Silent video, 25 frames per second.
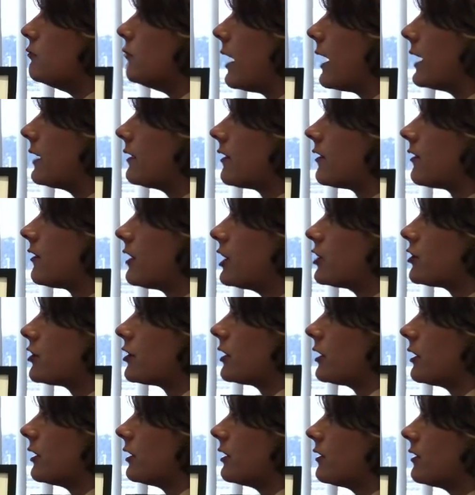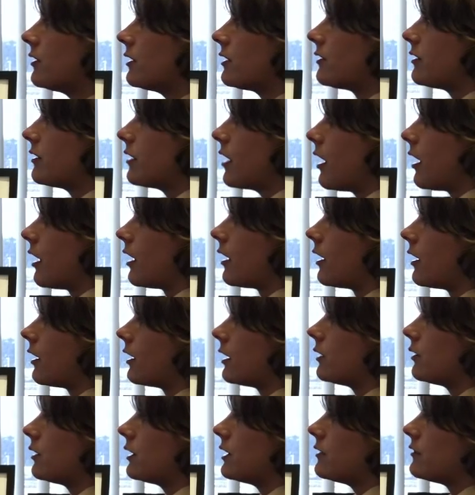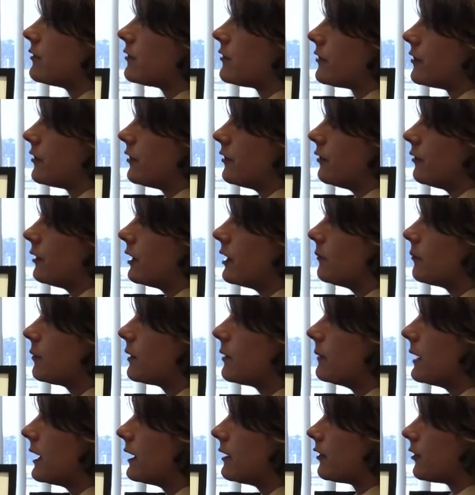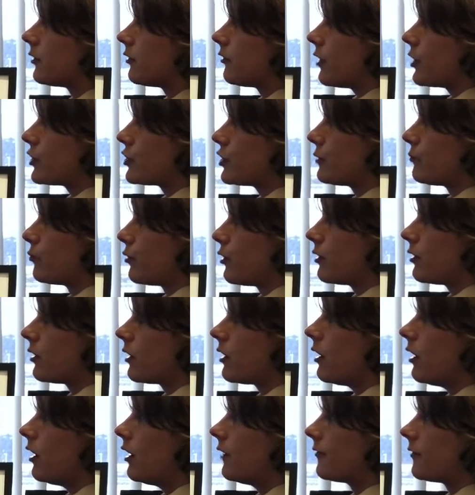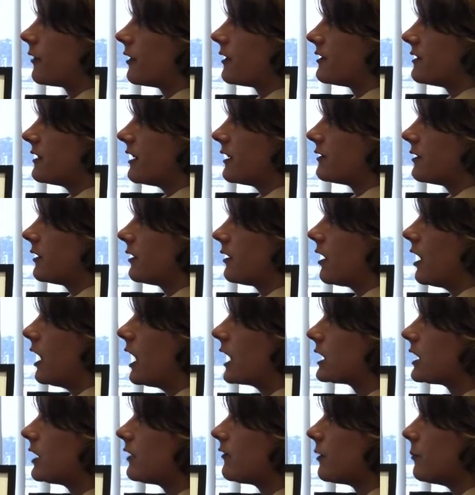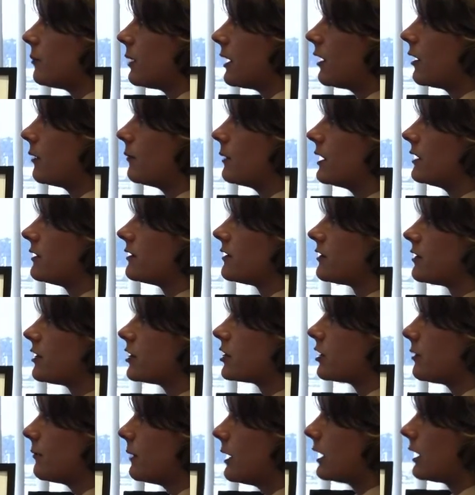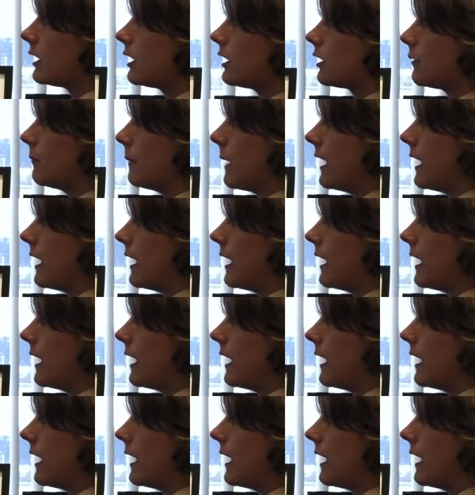My decision is to implement a structured protocol for assessing cognitive impairment, decision-making